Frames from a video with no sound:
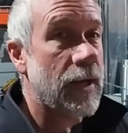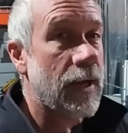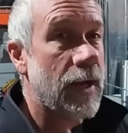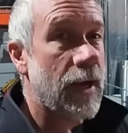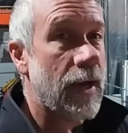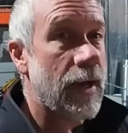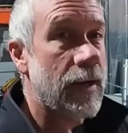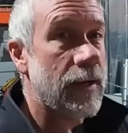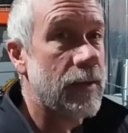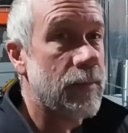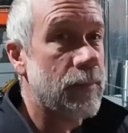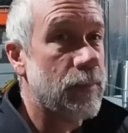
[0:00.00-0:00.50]

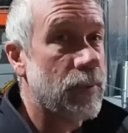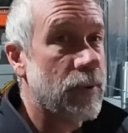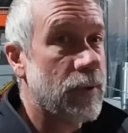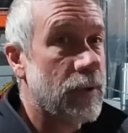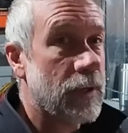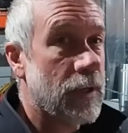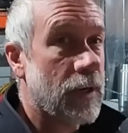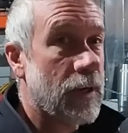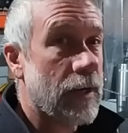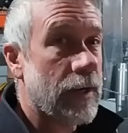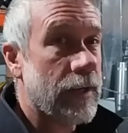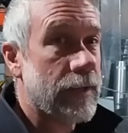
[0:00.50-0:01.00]
ahead and
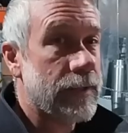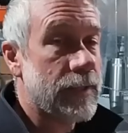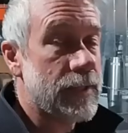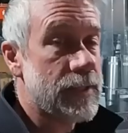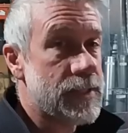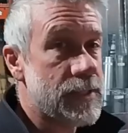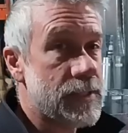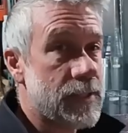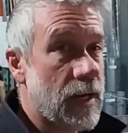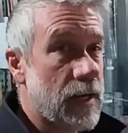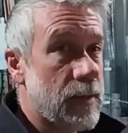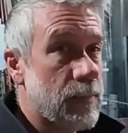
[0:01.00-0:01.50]
put on the
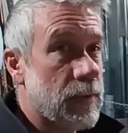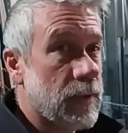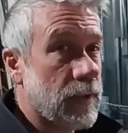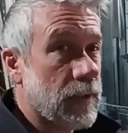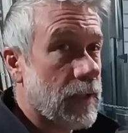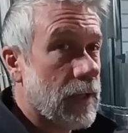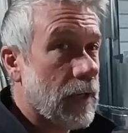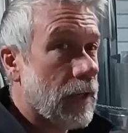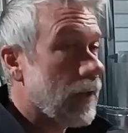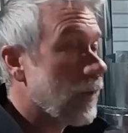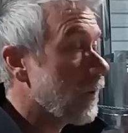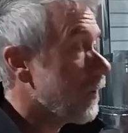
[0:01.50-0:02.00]

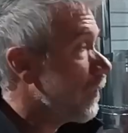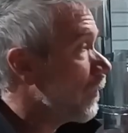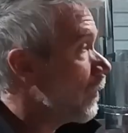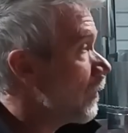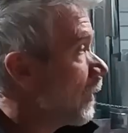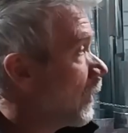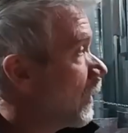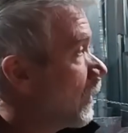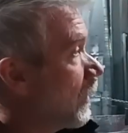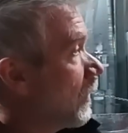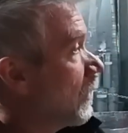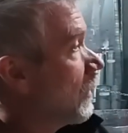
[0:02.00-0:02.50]

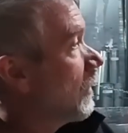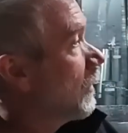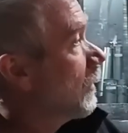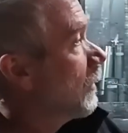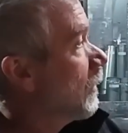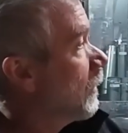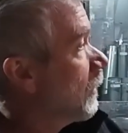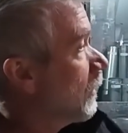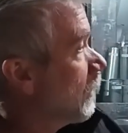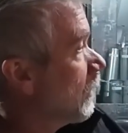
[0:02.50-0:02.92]
CybertruckCO